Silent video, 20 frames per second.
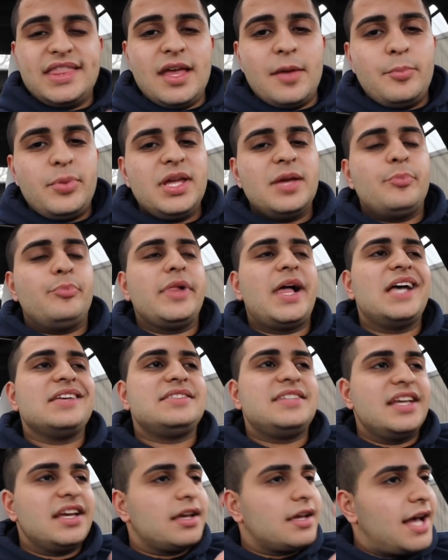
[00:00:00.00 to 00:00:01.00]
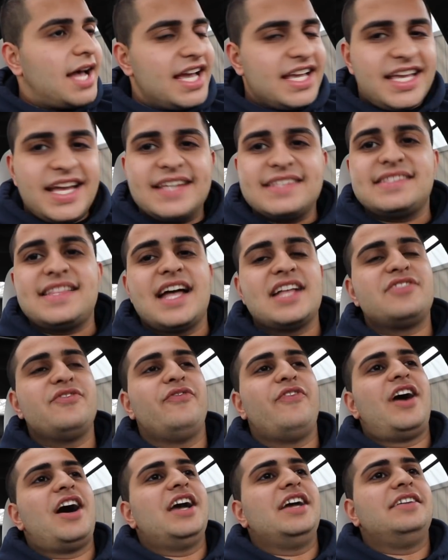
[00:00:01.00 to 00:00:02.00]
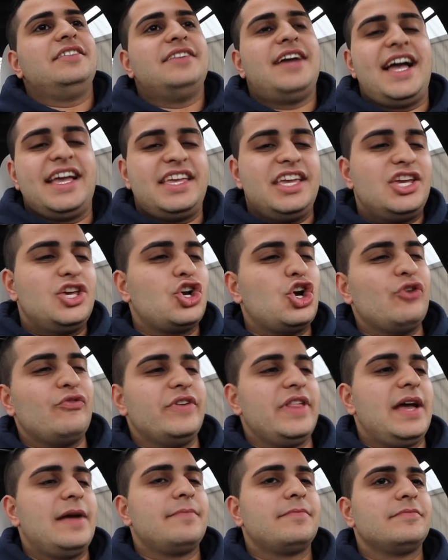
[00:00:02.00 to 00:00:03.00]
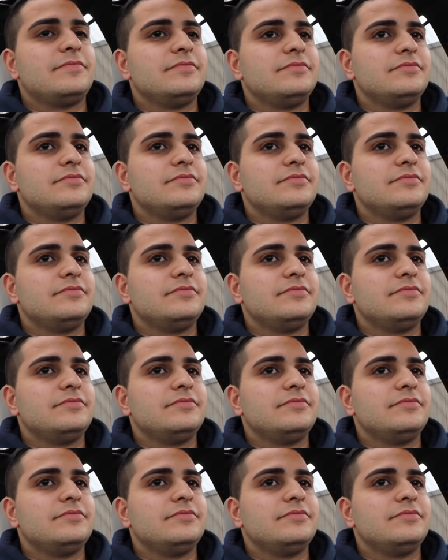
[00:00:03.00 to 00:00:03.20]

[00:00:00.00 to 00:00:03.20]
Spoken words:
them being plastic, I guess that's fine. I could get over that.